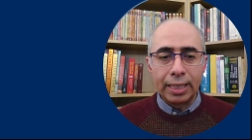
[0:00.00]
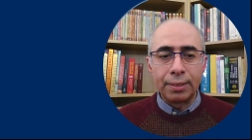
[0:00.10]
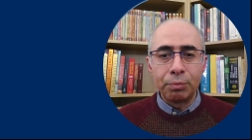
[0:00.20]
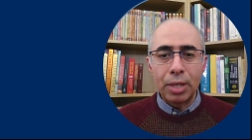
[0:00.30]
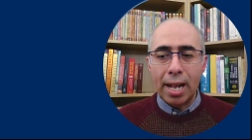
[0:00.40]

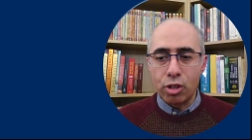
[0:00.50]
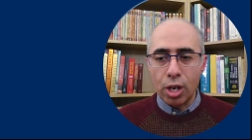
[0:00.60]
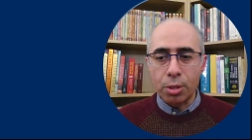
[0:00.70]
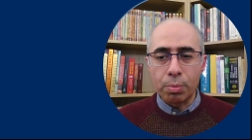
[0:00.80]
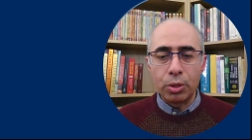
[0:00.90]

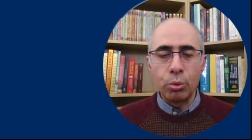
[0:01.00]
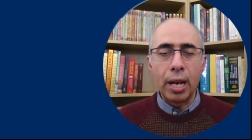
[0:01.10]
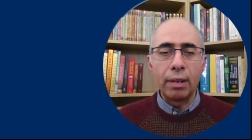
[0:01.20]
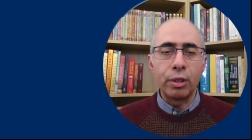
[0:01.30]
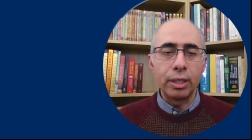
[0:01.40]
adjustment to
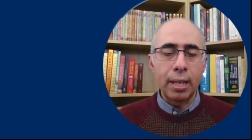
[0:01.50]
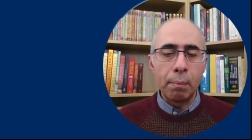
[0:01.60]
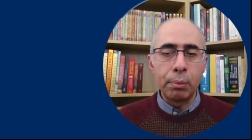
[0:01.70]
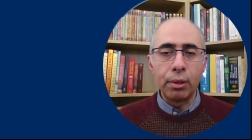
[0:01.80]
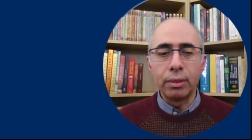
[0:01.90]
that. For
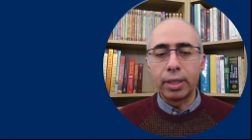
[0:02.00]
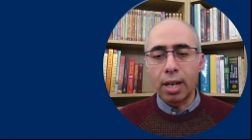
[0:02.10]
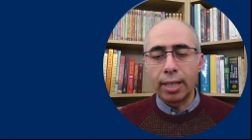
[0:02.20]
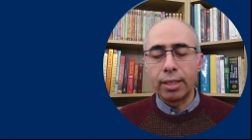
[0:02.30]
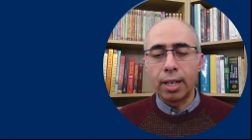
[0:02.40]
example, the
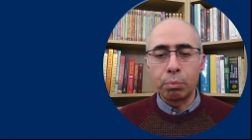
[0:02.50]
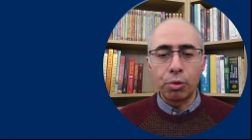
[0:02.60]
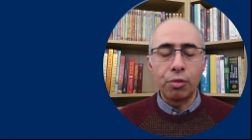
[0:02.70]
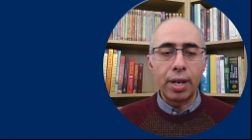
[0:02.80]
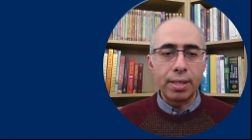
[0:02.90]
guideline
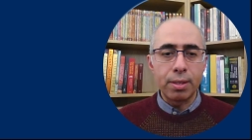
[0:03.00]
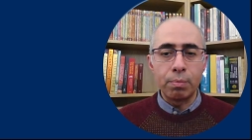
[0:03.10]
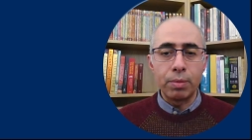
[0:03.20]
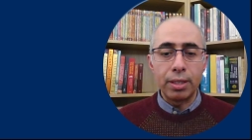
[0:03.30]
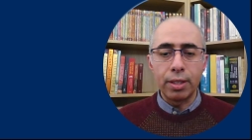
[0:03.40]
provides some
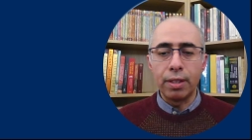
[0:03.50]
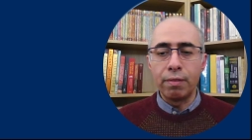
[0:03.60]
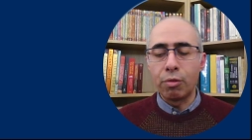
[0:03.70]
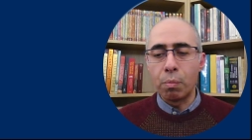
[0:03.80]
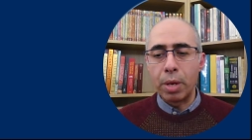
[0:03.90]
detailed
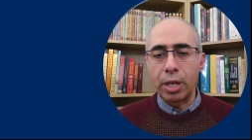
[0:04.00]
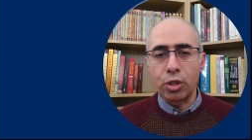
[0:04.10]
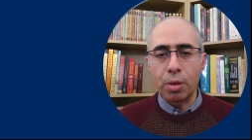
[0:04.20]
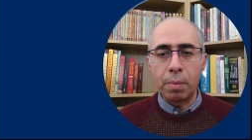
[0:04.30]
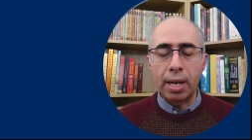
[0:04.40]

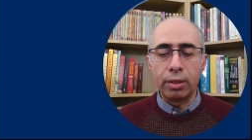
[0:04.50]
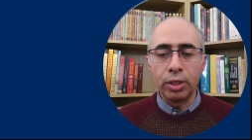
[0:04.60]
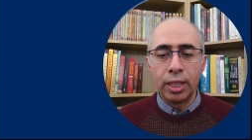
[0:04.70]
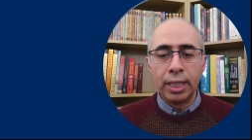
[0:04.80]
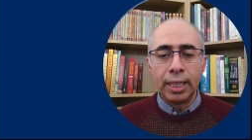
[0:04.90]
information about
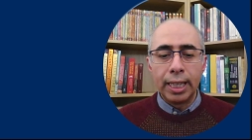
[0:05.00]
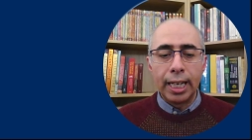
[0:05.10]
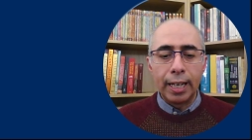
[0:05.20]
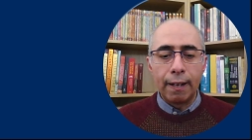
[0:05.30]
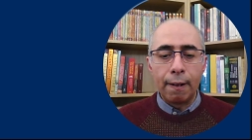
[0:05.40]

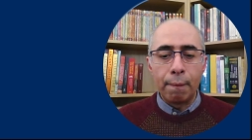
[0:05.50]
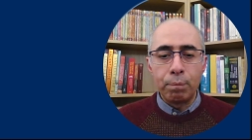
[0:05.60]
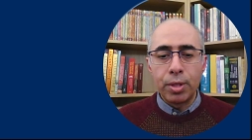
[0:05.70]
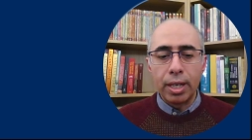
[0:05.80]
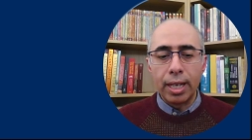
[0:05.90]

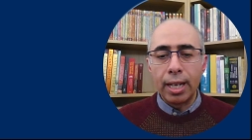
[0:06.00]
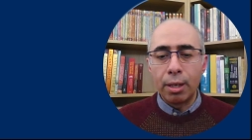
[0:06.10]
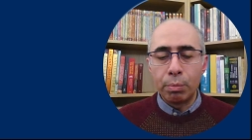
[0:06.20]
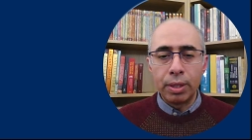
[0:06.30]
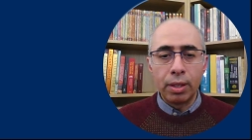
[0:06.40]
the
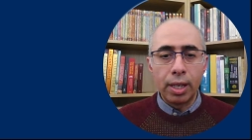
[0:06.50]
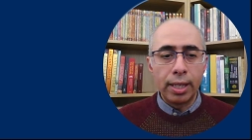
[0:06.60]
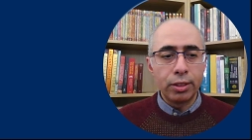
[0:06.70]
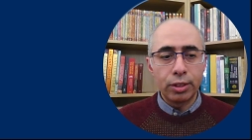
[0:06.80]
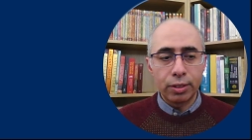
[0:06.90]

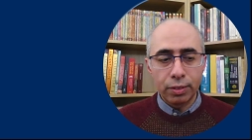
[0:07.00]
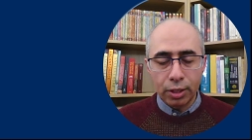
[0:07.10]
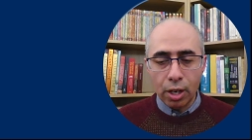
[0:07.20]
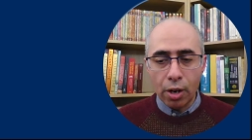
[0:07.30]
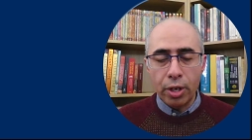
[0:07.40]
urbanized
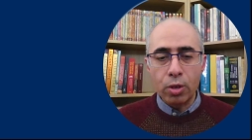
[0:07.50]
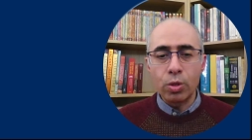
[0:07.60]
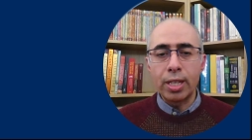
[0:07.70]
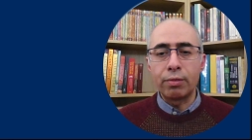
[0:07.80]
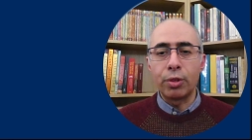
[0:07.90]
scenarios,
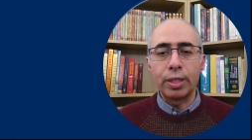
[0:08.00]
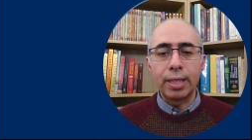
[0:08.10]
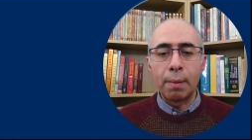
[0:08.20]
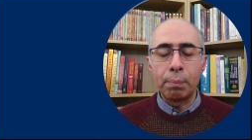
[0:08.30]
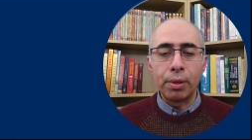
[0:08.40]
that, for
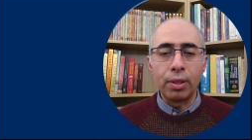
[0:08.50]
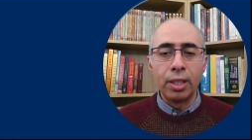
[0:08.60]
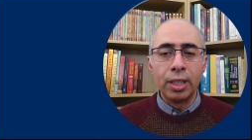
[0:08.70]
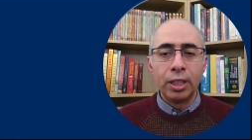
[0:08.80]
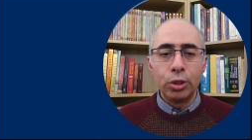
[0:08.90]
example,
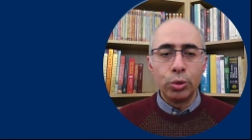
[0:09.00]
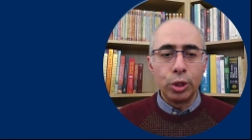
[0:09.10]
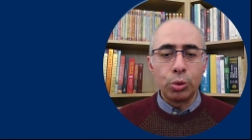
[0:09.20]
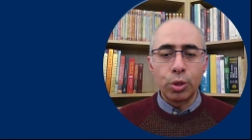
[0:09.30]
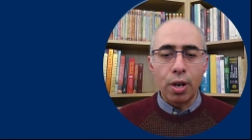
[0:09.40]
you need
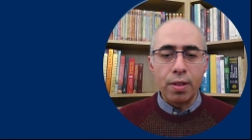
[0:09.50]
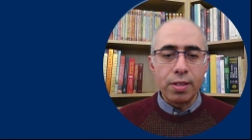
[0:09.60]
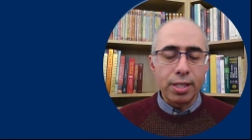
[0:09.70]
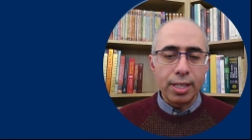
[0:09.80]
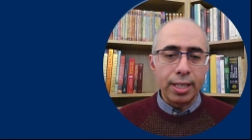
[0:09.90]
to
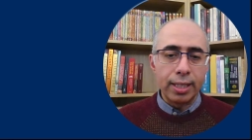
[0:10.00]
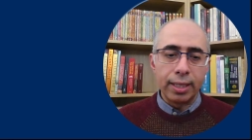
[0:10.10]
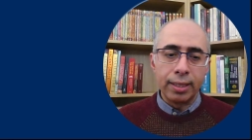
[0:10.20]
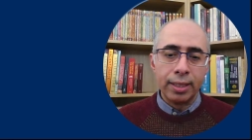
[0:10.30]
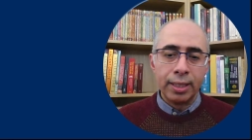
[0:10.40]

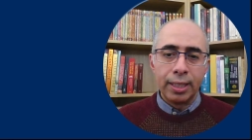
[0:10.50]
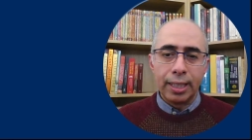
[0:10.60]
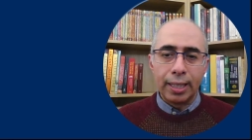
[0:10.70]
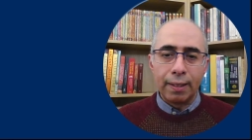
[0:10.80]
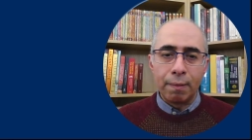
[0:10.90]
consider
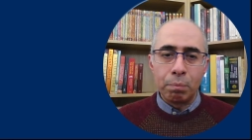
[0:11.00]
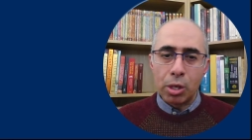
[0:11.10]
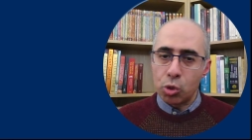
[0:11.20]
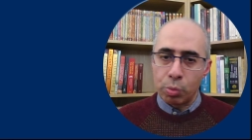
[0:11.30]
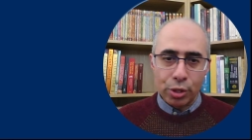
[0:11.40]

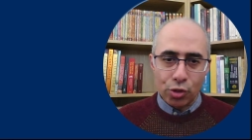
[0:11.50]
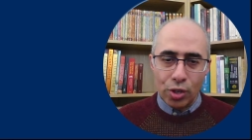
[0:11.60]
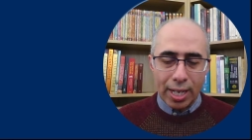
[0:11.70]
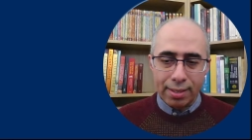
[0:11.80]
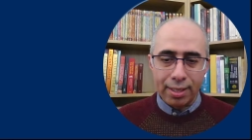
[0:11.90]
much
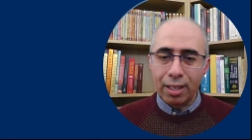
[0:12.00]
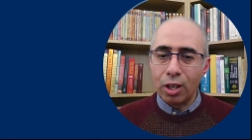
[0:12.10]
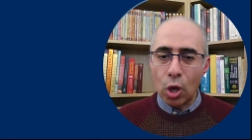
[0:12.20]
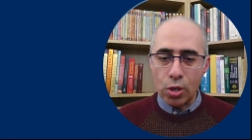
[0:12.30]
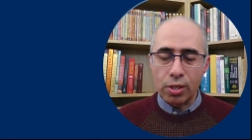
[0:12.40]
lesser
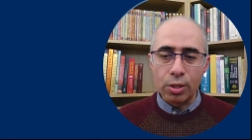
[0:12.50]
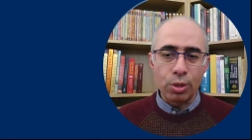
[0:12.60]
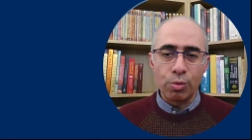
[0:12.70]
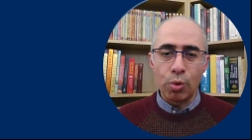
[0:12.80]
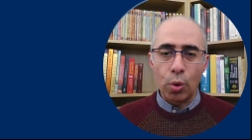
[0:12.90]
losses
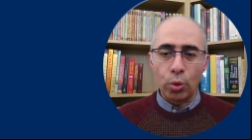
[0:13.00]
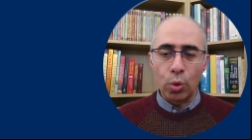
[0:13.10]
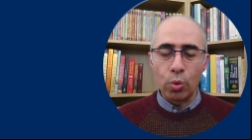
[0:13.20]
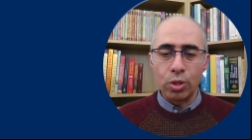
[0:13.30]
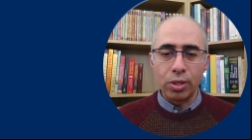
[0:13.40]
for
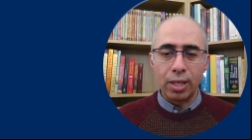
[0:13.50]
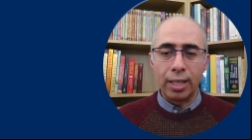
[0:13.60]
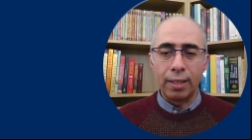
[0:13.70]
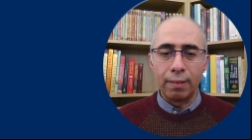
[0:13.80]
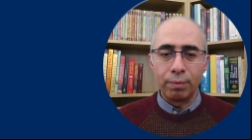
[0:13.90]
those
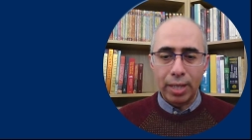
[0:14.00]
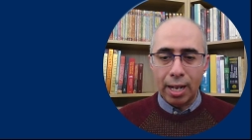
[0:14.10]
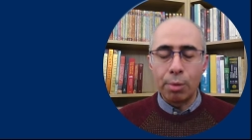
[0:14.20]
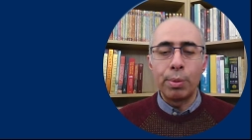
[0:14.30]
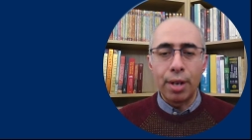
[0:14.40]

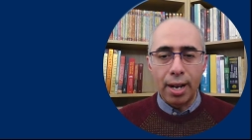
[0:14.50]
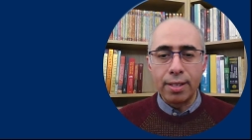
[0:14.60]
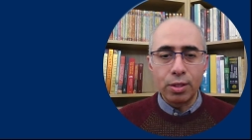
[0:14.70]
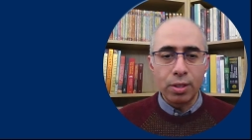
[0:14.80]
urbanized